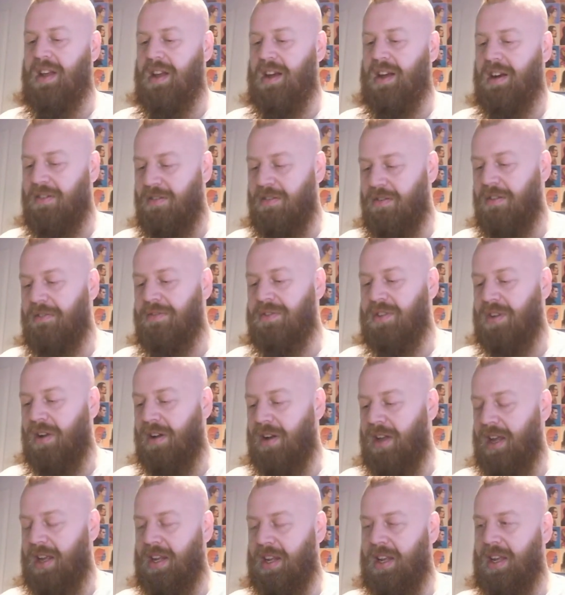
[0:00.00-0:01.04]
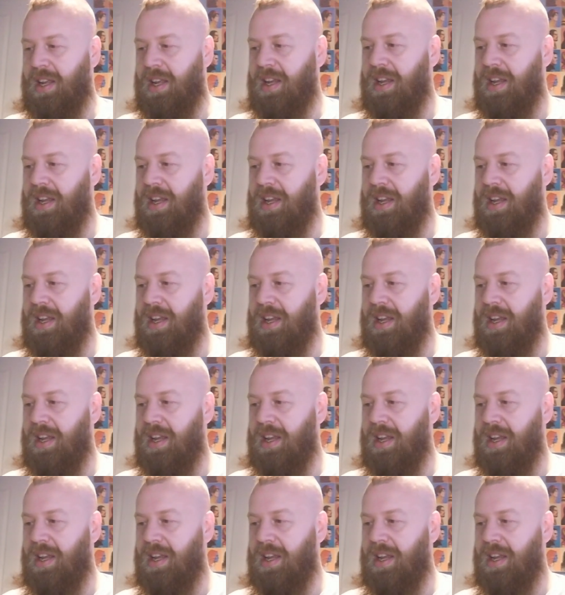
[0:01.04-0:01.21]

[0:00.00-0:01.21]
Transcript: I love Sonic.